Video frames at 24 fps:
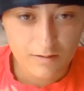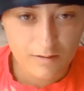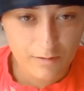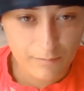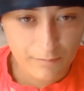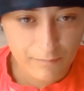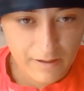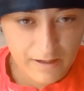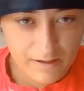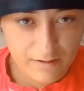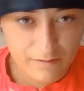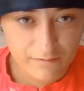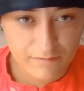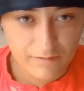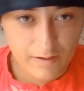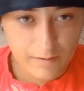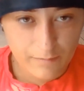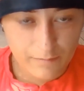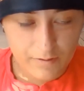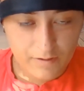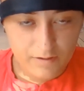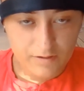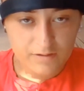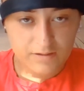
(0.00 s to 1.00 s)
the back of
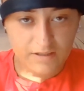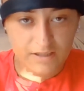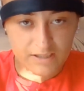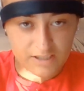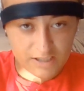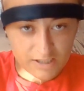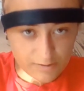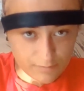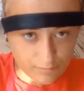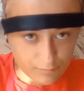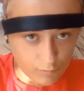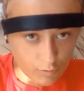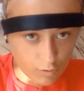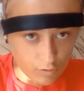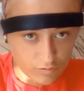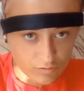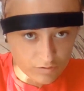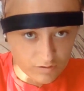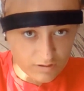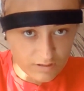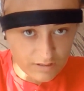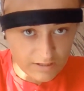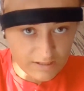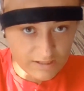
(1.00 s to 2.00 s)
it, because they're
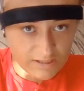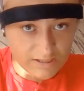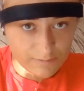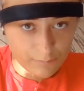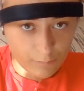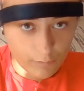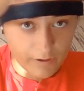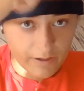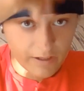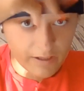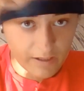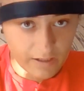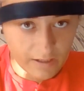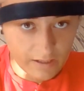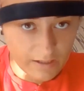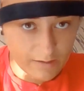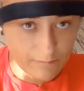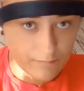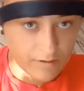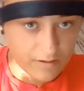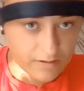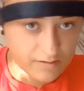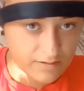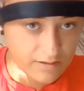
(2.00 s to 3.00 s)
constantly spraying
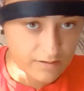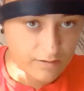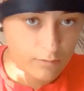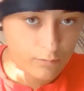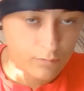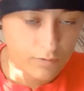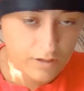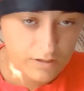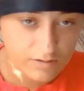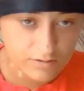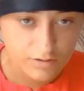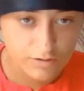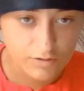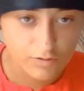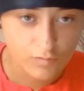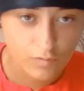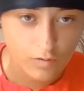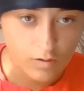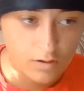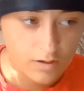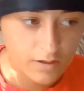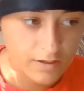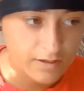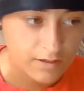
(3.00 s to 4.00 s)
it because they don't want it to
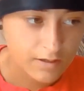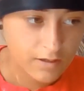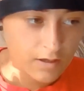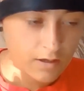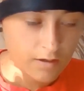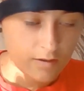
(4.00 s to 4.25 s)
dry,